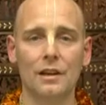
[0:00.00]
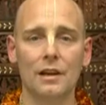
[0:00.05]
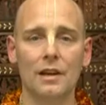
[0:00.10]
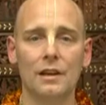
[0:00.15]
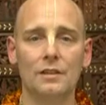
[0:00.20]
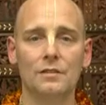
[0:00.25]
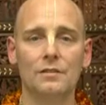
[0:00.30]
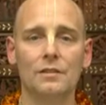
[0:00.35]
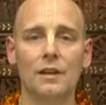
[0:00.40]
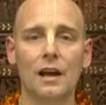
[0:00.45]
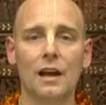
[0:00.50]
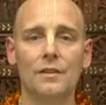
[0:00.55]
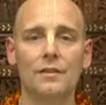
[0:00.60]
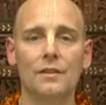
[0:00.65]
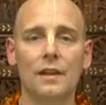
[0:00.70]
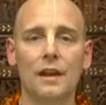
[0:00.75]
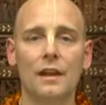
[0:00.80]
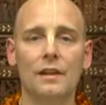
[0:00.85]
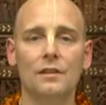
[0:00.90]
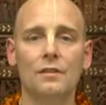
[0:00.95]
It's not
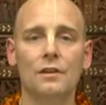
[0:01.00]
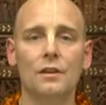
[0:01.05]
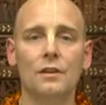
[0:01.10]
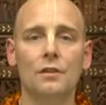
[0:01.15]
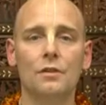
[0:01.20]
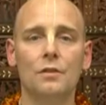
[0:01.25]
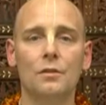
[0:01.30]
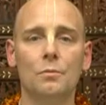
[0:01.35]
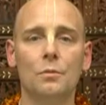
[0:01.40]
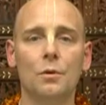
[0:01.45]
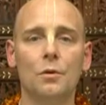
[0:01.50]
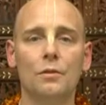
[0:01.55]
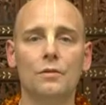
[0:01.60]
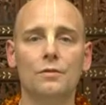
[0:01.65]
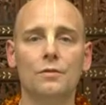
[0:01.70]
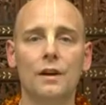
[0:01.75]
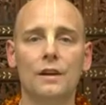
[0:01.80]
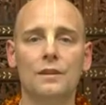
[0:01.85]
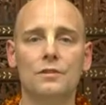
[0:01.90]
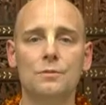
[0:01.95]
that the bona
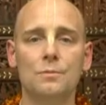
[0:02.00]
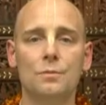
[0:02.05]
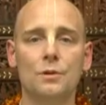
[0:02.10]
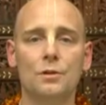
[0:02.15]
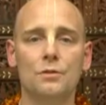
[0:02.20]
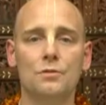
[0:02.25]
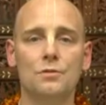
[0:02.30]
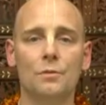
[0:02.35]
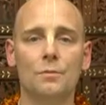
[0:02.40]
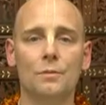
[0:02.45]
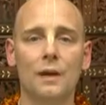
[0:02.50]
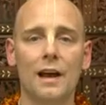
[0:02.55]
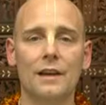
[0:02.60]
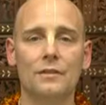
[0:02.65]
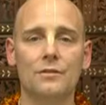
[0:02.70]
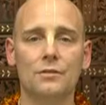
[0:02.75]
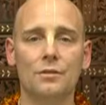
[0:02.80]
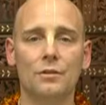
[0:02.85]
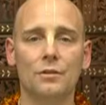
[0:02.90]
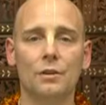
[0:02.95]
fide spiritual
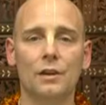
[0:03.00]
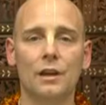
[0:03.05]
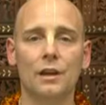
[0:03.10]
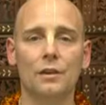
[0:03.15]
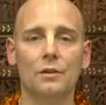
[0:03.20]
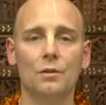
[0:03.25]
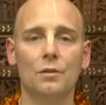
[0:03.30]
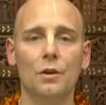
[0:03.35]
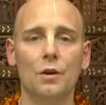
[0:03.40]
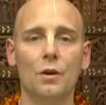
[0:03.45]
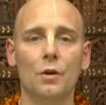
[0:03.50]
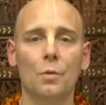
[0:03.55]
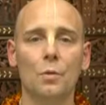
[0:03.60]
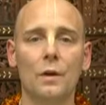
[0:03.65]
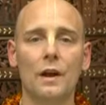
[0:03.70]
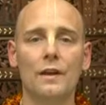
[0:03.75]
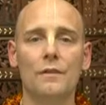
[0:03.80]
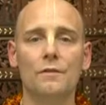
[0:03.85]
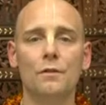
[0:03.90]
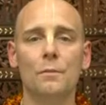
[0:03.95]
master can
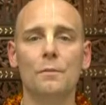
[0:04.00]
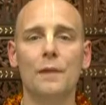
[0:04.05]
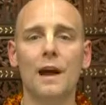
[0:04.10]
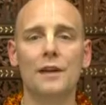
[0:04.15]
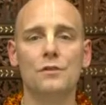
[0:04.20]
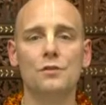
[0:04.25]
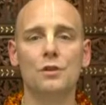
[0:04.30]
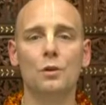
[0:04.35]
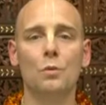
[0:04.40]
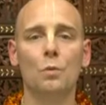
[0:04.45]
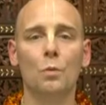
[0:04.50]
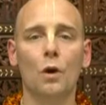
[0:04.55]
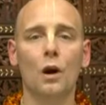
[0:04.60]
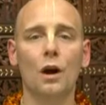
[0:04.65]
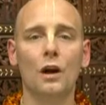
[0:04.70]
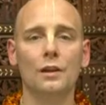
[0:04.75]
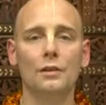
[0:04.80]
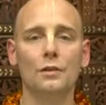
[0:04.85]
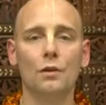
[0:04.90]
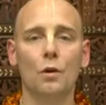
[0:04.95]
wave a magic
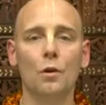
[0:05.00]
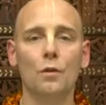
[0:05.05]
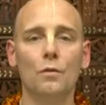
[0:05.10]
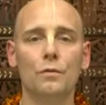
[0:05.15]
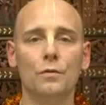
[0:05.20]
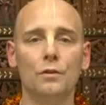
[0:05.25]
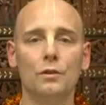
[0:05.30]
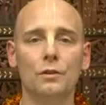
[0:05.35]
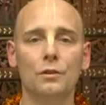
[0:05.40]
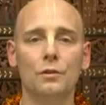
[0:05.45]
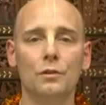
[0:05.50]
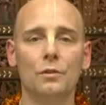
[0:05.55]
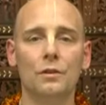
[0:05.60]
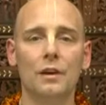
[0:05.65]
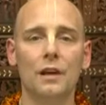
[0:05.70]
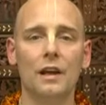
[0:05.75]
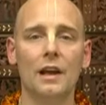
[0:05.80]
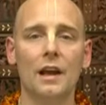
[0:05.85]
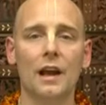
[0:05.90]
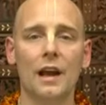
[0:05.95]
wand over you
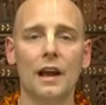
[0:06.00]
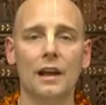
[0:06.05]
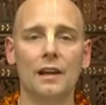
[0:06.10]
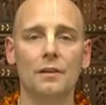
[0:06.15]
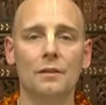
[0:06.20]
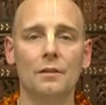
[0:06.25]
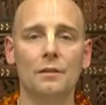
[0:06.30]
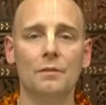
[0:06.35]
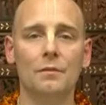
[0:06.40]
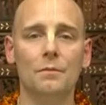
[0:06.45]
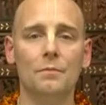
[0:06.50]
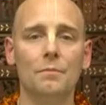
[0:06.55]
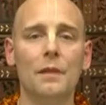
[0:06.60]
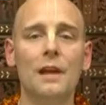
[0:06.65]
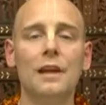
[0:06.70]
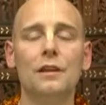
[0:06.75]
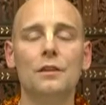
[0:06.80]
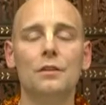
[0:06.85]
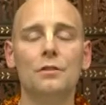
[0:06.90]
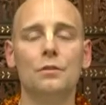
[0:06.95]
and
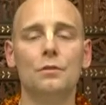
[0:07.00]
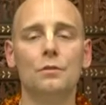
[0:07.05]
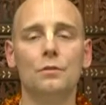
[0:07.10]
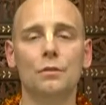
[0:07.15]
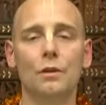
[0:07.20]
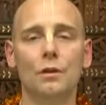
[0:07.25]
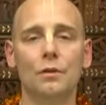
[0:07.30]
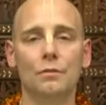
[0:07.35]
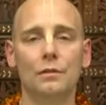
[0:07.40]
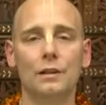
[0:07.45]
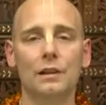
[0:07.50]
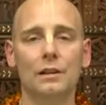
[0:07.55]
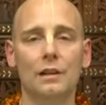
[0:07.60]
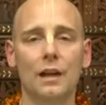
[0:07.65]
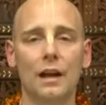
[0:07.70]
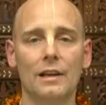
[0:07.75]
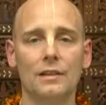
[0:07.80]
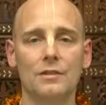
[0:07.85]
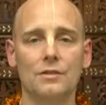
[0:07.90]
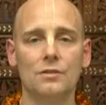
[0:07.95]
make you a
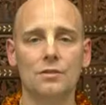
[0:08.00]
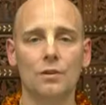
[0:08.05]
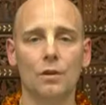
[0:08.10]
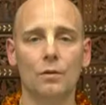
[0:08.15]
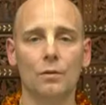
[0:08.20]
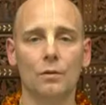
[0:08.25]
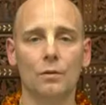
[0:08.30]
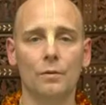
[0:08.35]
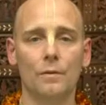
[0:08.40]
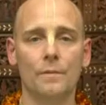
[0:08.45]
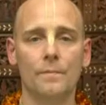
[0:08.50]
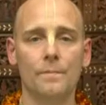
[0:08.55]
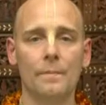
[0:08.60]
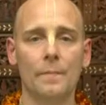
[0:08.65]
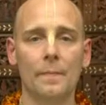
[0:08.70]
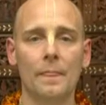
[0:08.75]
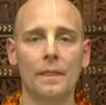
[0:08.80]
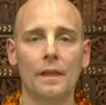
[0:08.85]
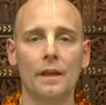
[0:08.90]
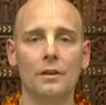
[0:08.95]
realized soul.
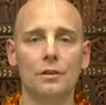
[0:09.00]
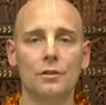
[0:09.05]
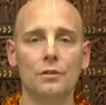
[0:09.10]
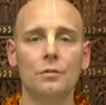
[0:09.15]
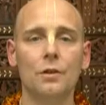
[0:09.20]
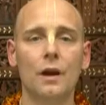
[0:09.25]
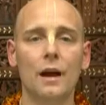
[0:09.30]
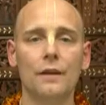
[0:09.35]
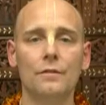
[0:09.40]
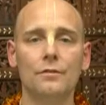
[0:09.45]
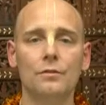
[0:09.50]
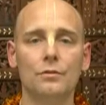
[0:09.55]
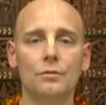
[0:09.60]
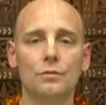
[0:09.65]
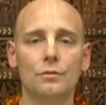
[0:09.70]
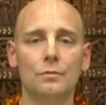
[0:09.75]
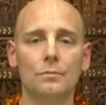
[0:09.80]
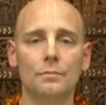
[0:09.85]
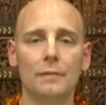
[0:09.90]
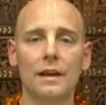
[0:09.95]
You have
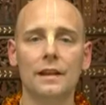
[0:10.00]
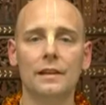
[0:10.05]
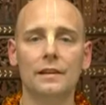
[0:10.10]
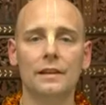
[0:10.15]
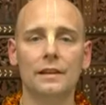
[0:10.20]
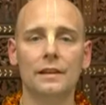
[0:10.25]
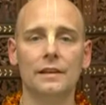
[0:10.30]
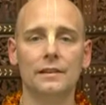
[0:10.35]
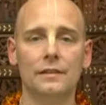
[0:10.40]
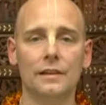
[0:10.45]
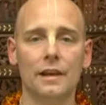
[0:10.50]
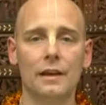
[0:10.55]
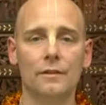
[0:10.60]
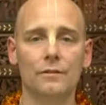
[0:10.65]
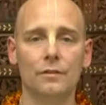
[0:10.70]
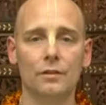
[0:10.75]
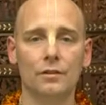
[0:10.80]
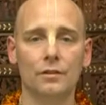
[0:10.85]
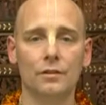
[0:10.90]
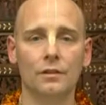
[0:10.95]
to make the
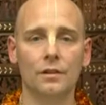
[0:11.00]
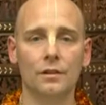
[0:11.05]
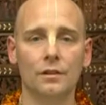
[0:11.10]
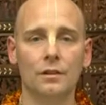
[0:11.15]
endeavor.